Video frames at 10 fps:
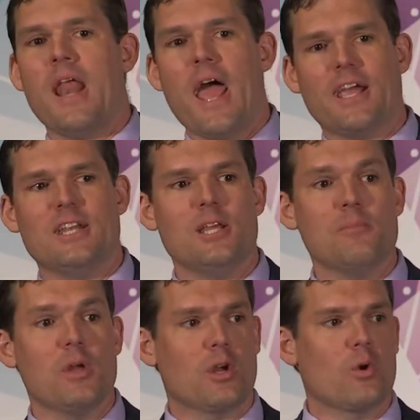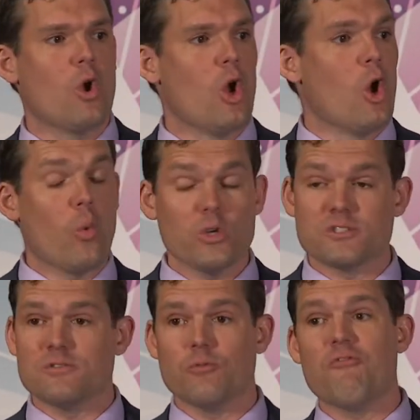and academic
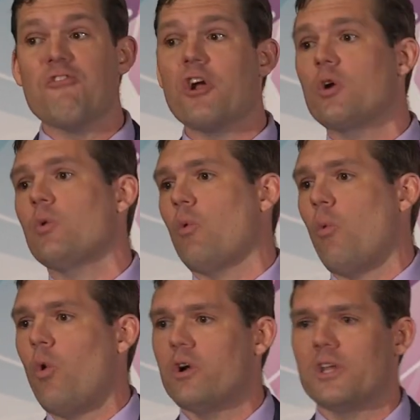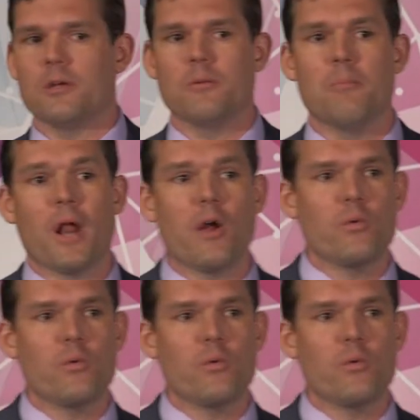was very rewarding. But I